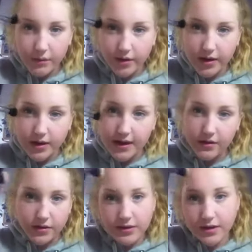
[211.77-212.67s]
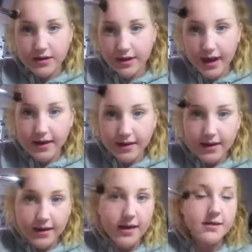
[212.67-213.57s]
work it down to sides
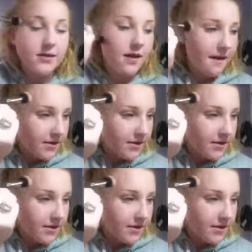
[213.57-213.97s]
like this.